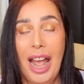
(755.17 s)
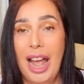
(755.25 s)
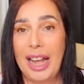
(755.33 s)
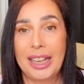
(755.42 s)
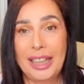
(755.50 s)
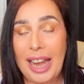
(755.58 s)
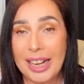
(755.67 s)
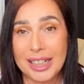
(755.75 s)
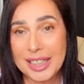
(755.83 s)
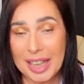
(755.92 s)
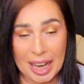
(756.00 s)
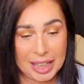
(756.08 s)
and get a
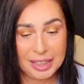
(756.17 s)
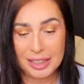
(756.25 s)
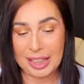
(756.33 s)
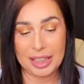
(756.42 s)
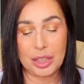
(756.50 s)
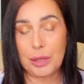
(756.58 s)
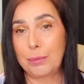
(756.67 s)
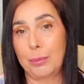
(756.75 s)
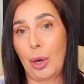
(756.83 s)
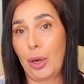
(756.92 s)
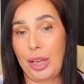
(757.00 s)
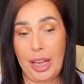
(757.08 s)
tan. That's
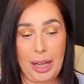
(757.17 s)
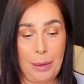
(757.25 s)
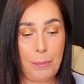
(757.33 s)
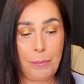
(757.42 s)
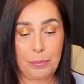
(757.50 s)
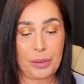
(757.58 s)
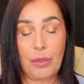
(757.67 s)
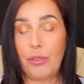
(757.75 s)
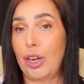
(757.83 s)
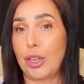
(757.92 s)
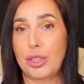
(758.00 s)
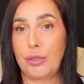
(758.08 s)
my um,
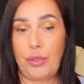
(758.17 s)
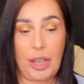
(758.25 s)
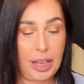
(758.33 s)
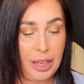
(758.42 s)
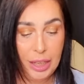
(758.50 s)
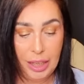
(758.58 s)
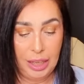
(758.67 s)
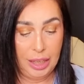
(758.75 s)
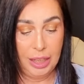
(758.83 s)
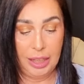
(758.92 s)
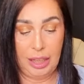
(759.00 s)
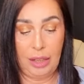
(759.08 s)
philosophy.
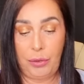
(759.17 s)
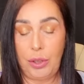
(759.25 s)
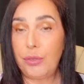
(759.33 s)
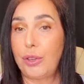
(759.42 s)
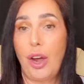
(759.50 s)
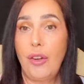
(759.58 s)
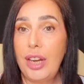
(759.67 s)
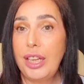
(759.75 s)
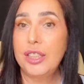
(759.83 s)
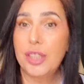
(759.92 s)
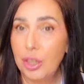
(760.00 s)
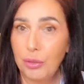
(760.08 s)
If you've got
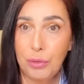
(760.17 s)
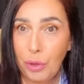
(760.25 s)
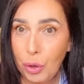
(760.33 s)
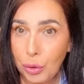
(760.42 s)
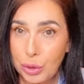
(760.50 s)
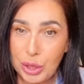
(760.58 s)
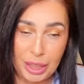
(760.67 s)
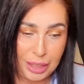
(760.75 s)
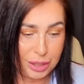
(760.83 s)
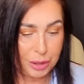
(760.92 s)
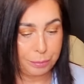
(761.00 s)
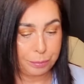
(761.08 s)
it, flaunt
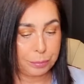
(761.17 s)
it.